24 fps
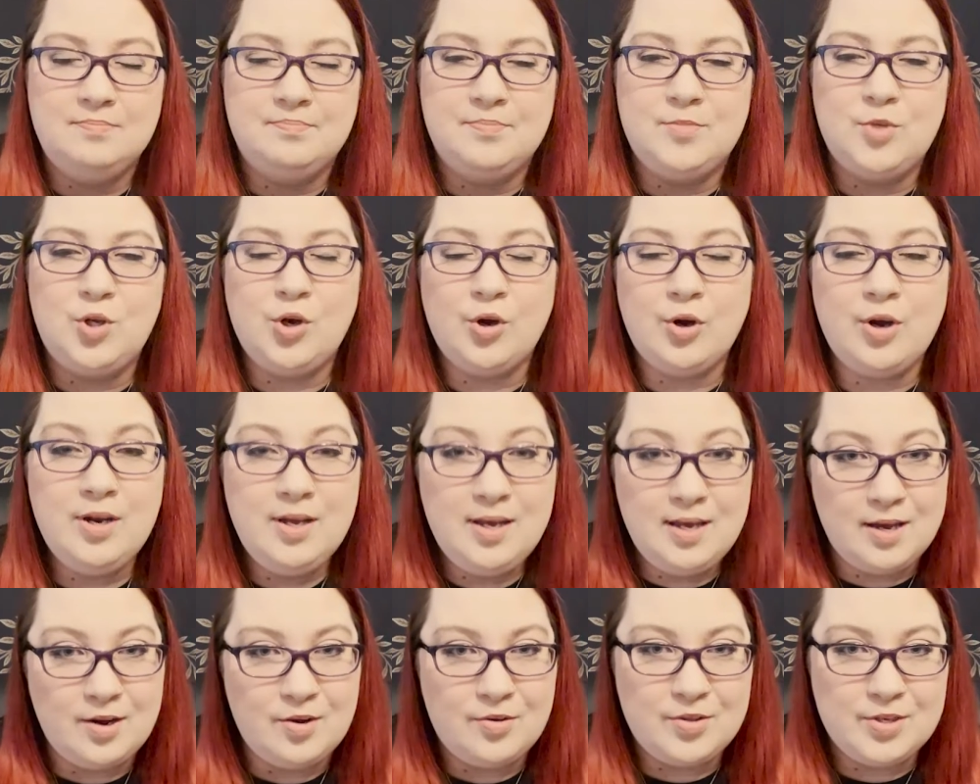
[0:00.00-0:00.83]
You're gonna
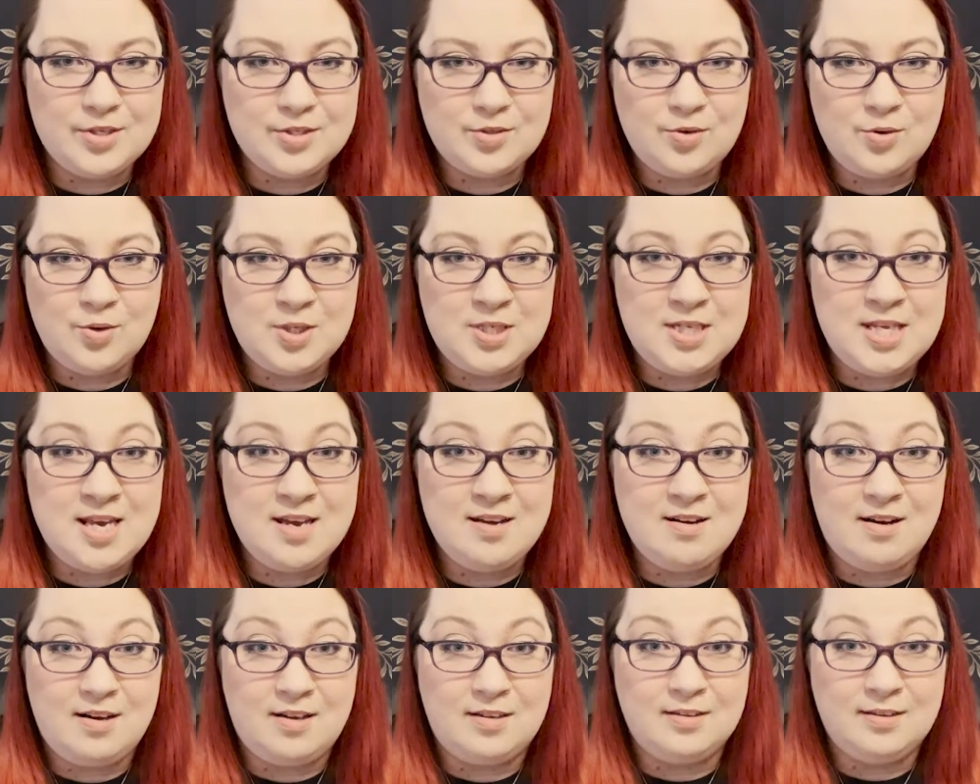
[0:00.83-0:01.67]
hear this critique
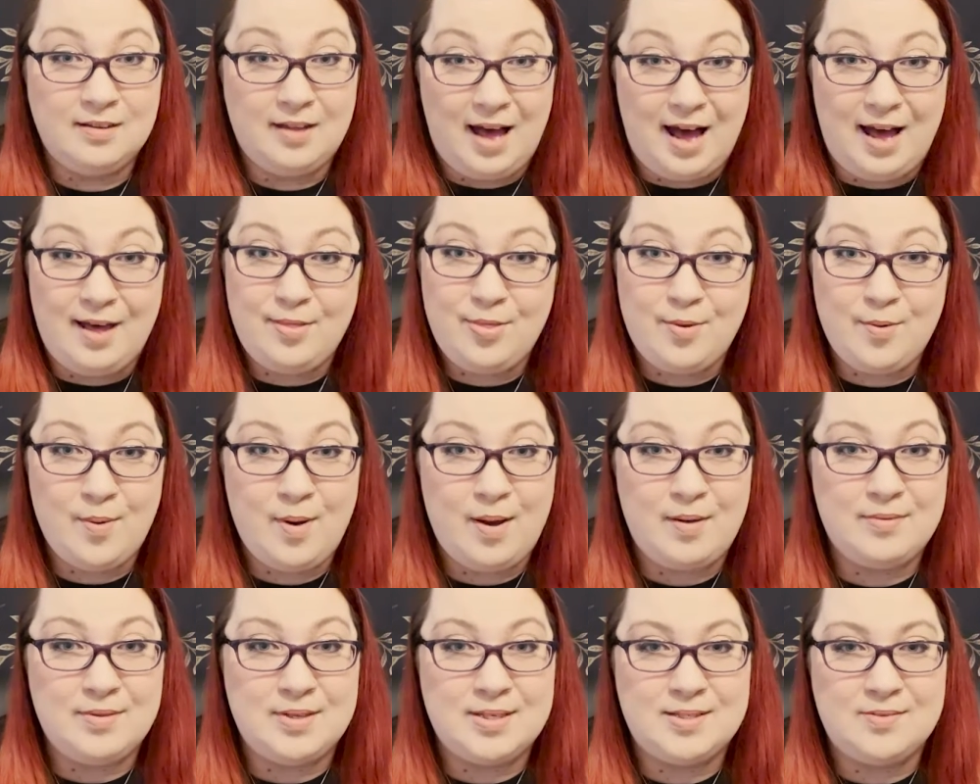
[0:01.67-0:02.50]
a lot
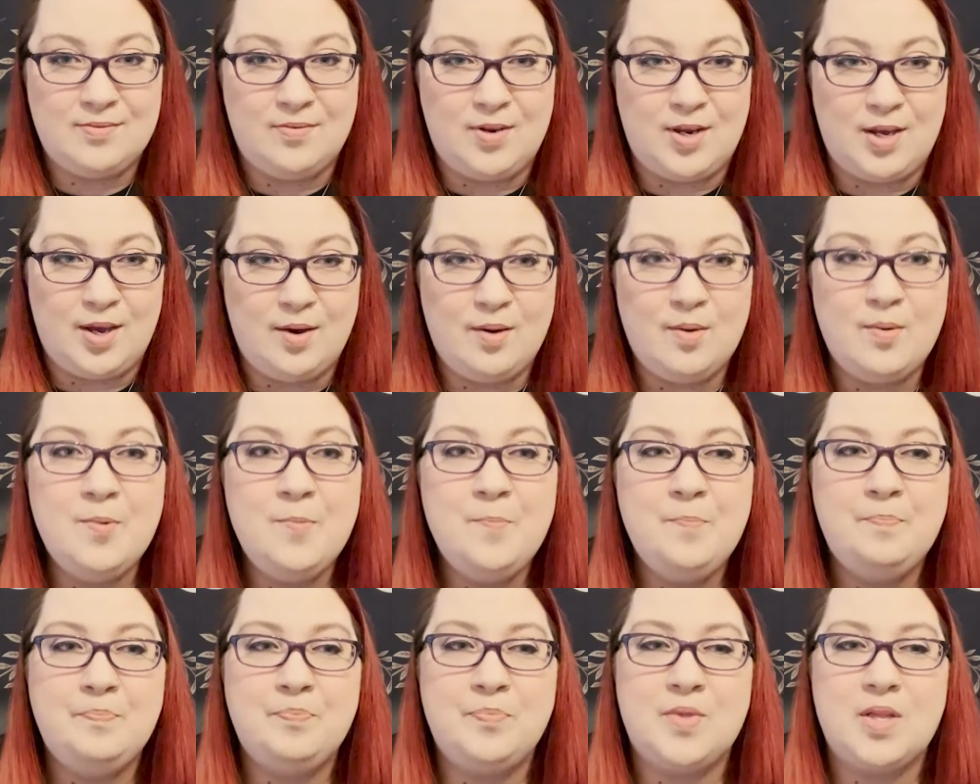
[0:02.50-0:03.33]
throughout this video.
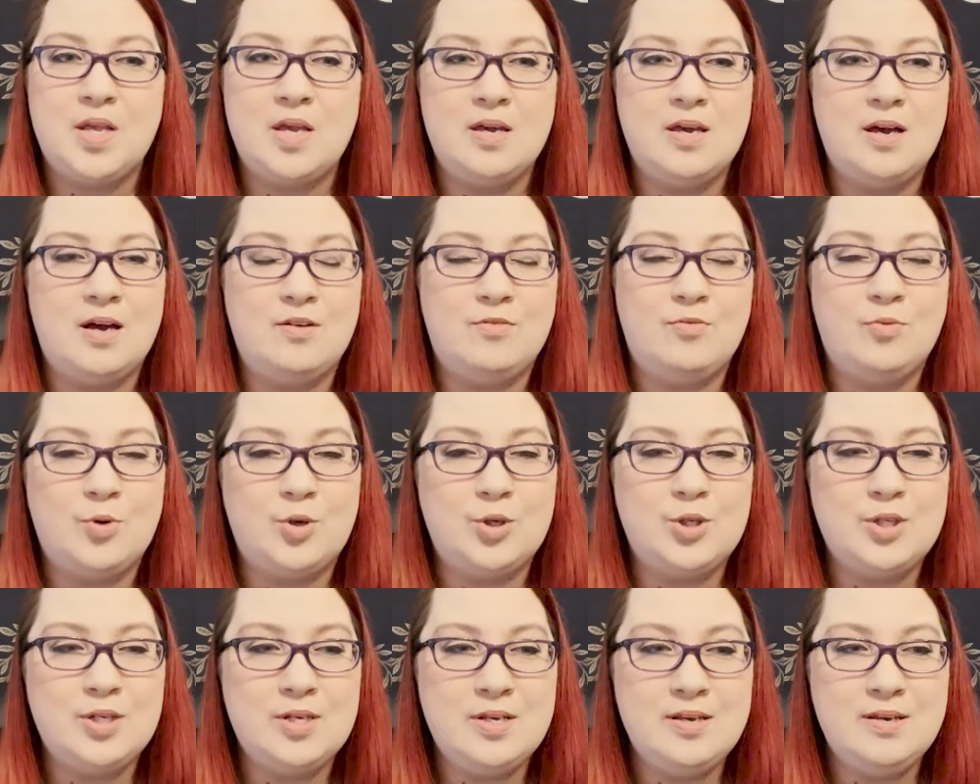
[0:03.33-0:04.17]

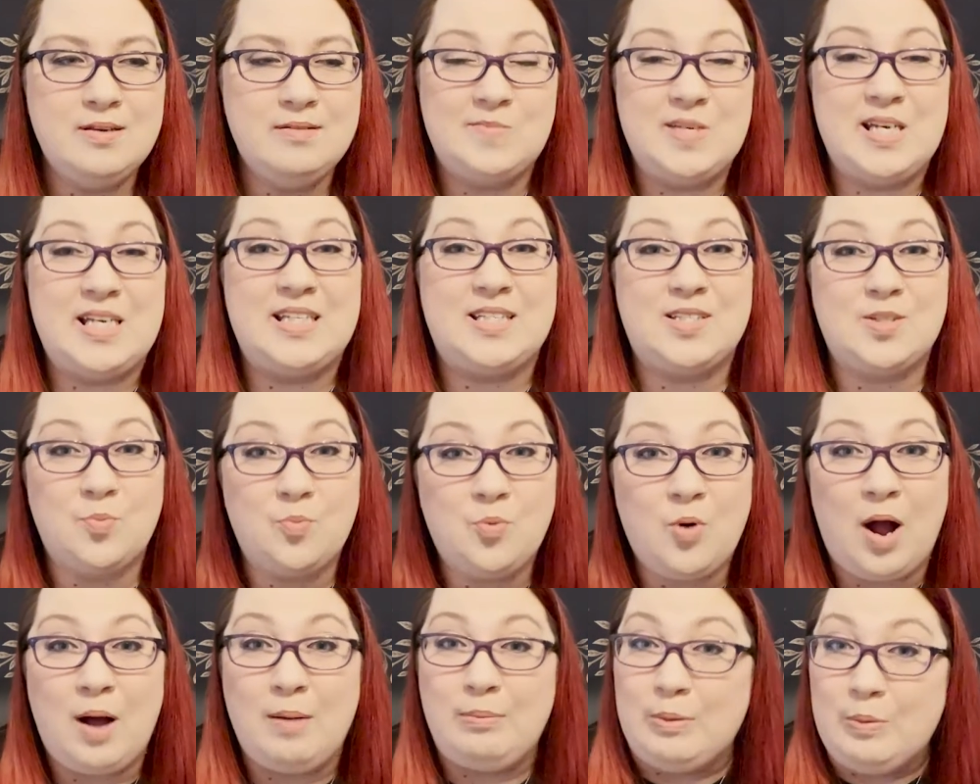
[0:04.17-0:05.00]
Unfortunately, it's a
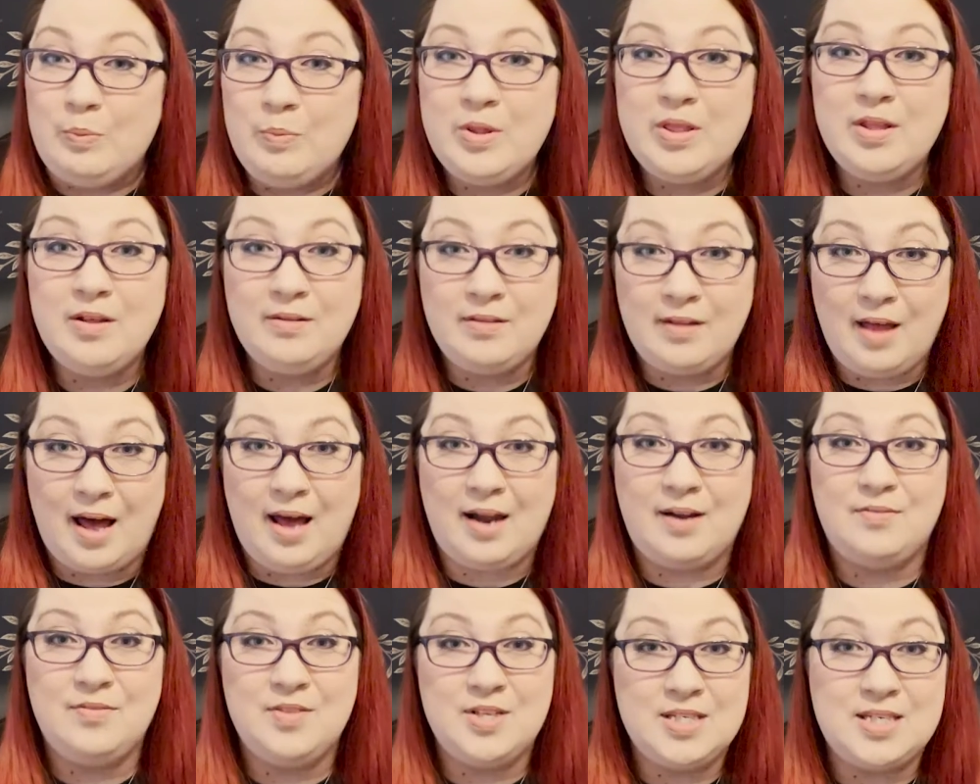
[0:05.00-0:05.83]
problem with a lot
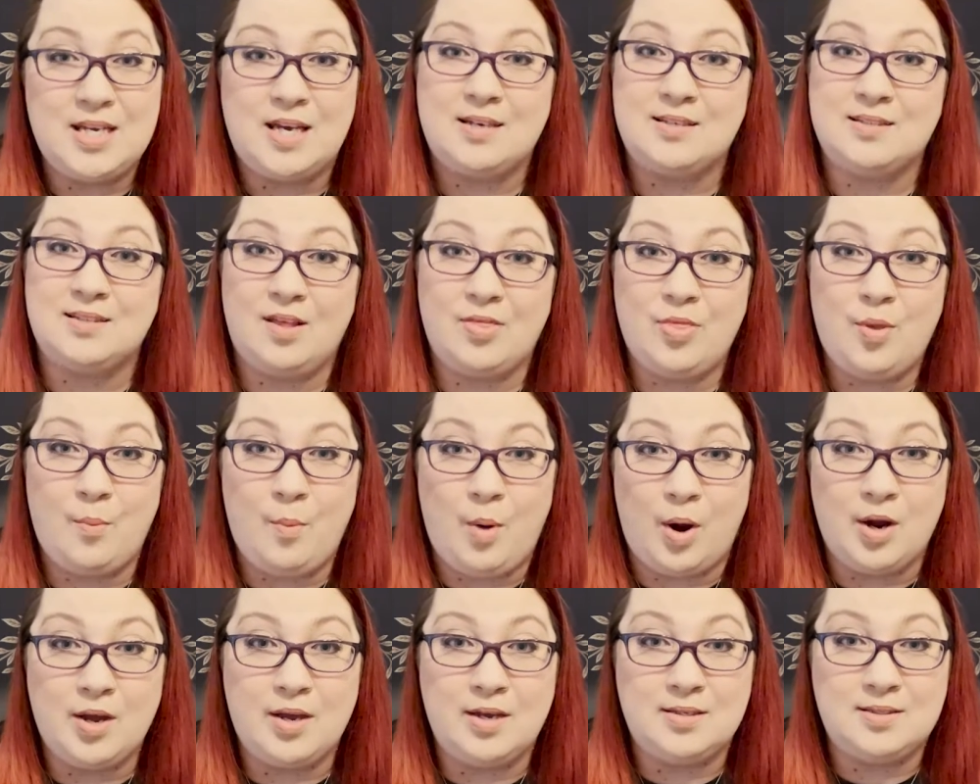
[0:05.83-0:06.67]
of the decks on the
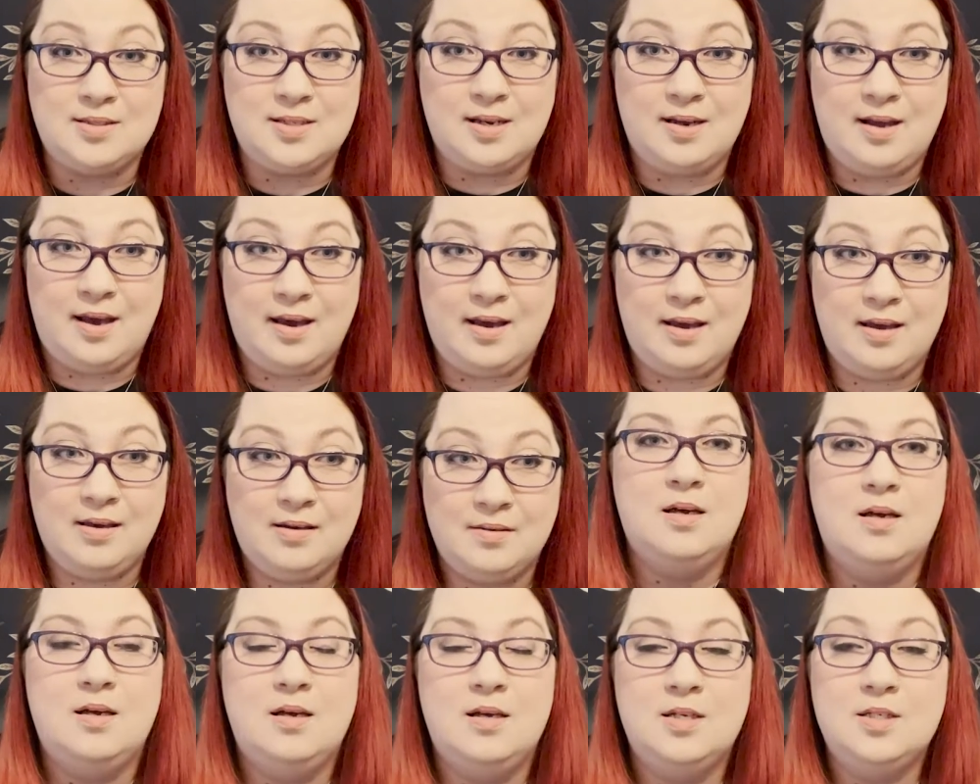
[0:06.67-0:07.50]
market today.
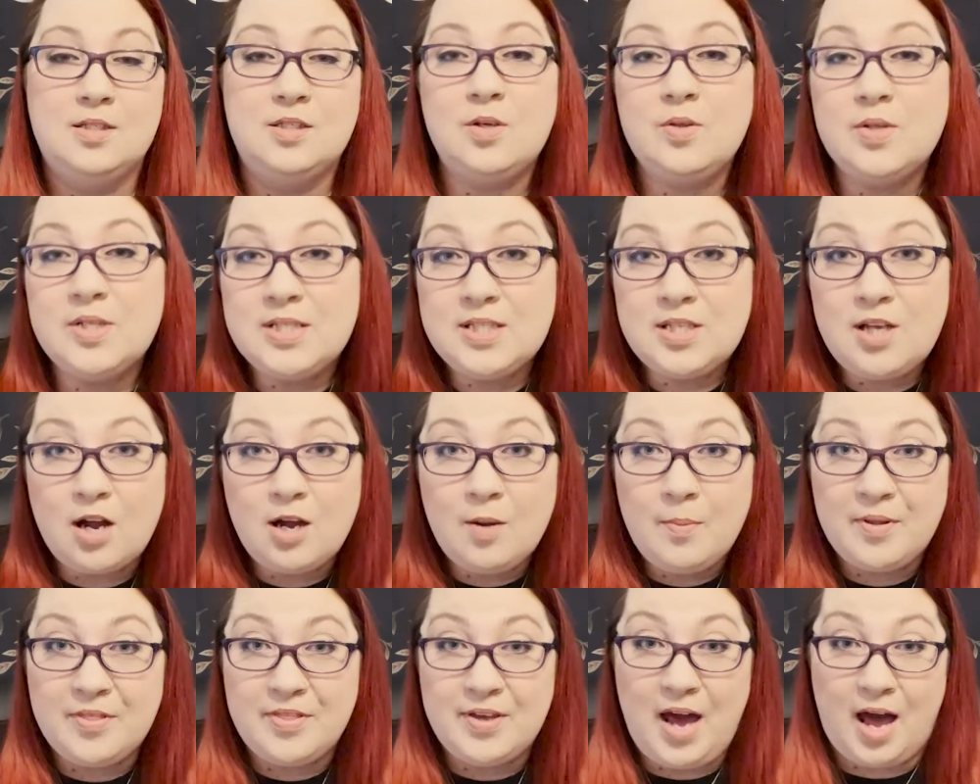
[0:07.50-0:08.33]
So let's talk
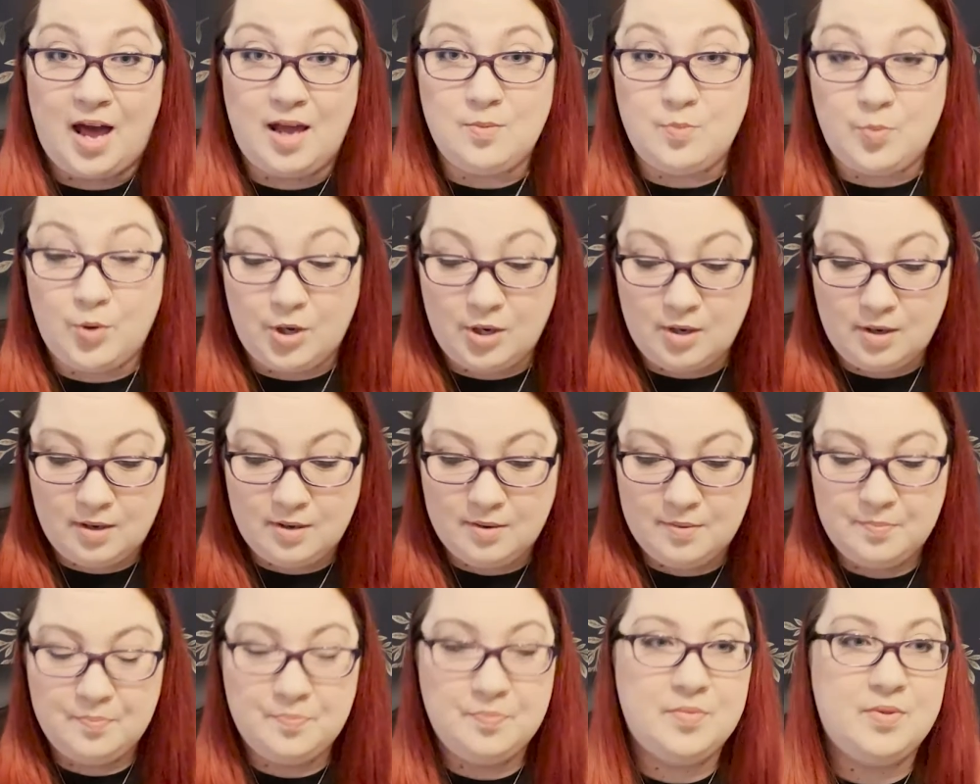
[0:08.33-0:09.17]
about the guidebook.
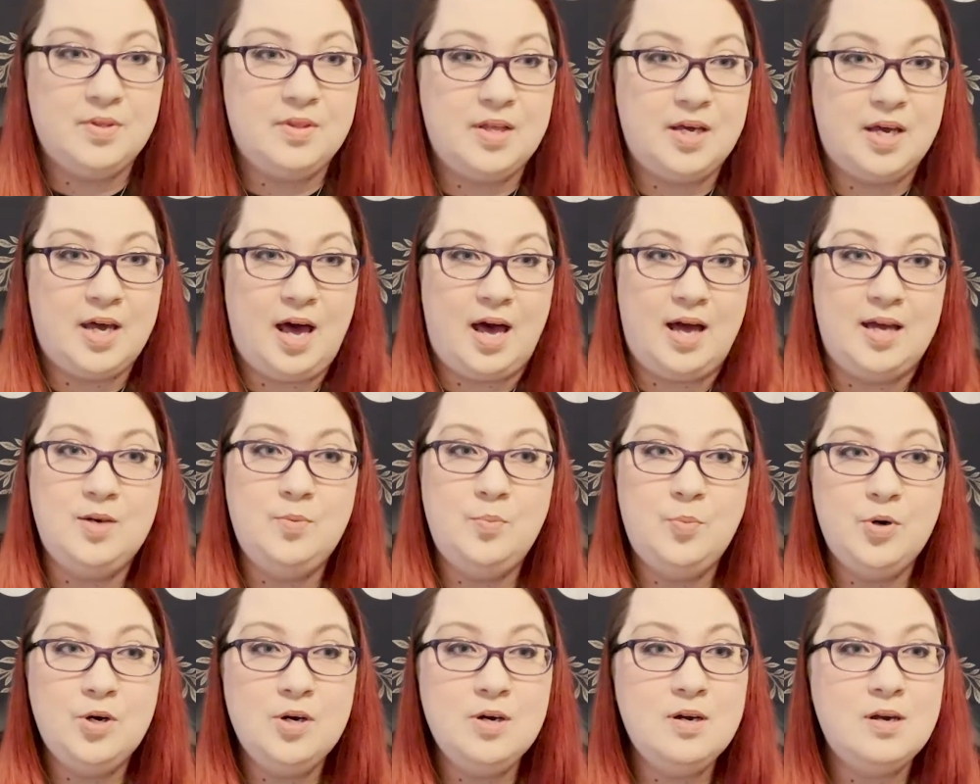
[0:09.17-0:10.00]
The
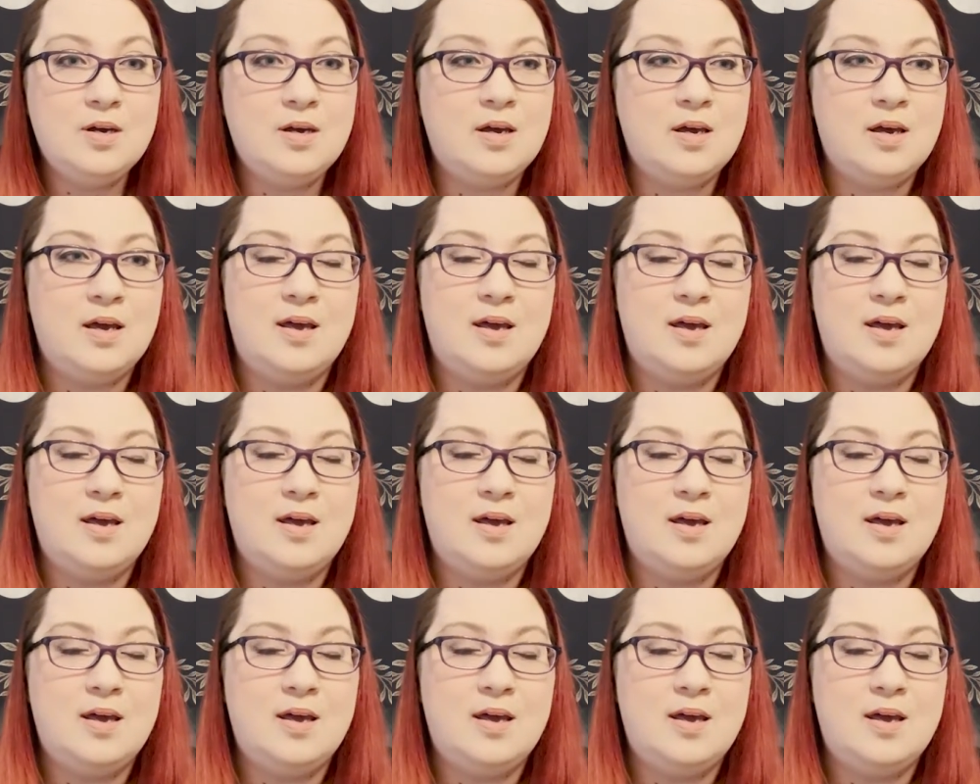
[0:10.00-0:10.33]
guidebook